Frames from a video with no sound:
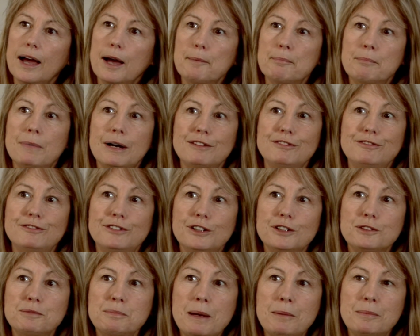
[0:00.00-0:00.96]
My
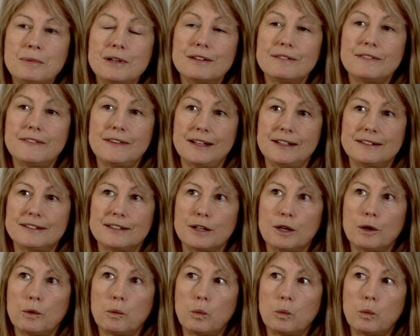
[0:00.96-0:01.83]
first memory of theatre